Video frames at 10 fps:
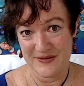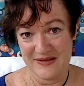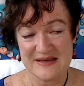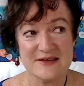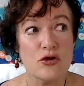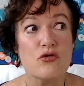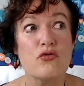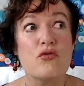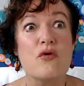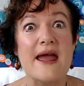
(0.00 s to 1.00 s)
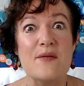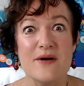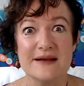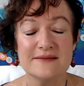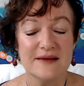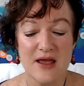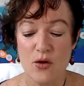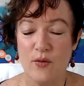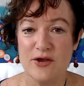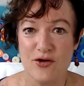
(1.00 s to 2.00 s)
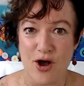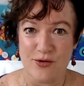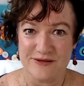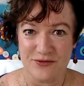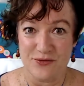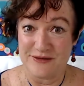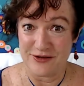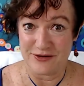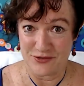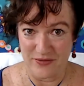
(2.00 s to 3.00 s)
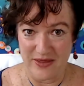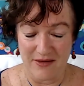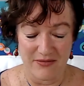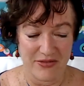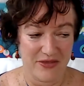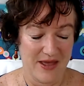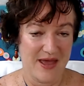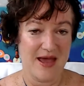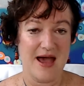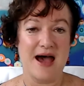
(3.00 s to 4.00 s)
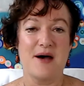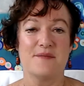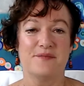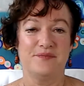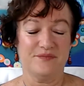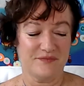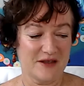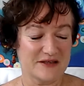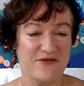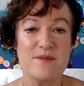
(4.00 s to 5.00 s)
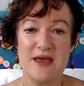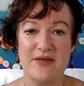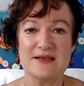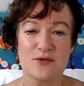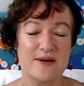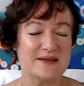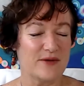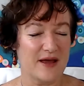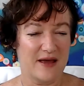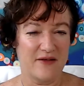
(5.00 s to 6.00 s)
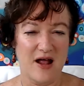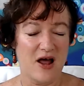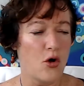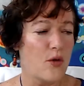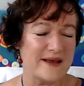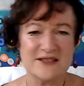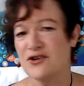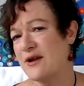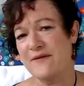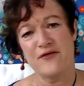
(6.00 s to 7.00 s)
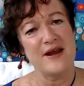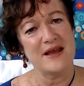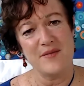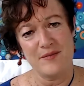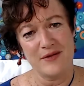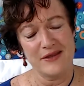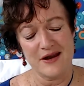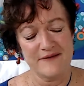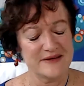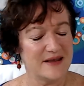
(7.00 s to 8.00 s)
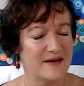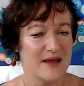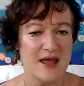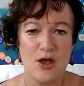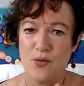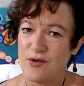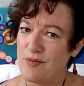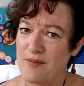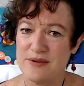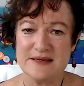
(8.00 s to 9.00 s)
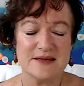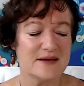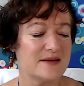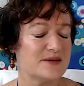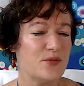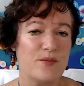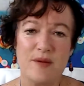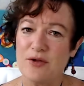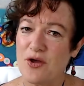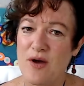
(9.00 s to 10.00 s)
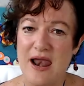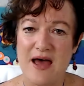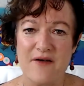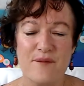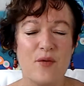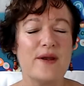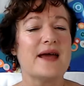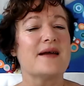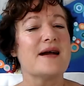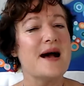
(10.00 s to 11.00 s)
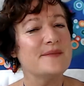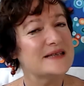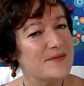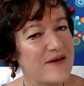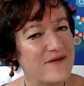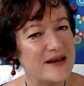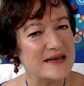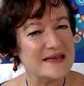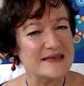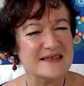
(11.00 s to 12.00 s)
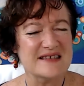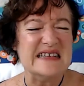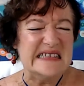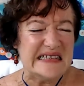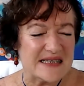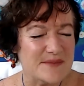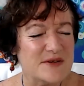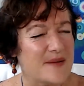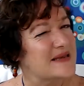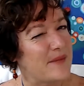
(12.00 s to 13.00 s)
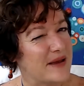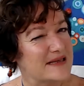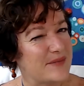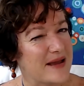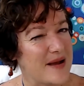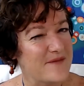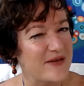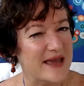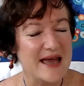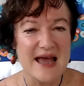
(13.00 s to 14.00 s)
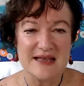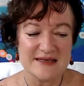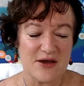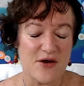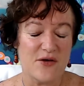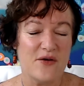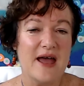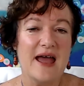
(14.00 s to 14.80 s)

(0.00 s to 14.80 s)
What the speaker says: This is a great one when your goals are also to do with health. Because for me, that's always the one I have. I'll always turn up for any commitment that I've said with my business, with people who I love. But when it comes to my fitness, sometimes that bed's a bit comfy. So,